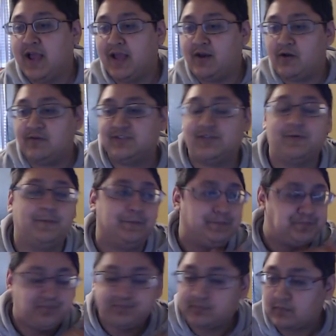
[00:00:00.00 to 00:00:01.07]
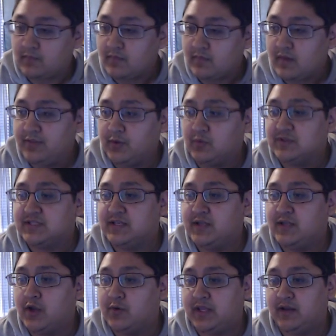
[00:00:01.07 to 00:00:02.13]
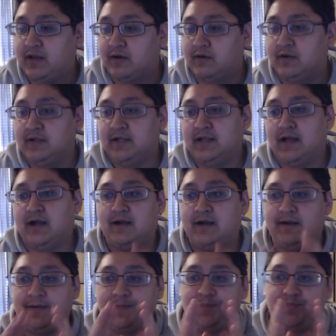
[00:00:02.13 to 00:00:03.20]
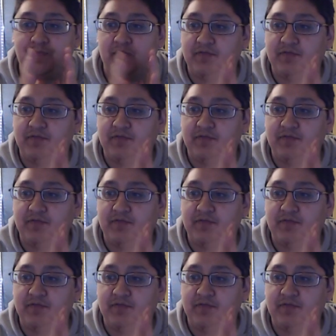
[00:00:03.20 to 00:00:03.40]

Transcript: And also, there was a note here um,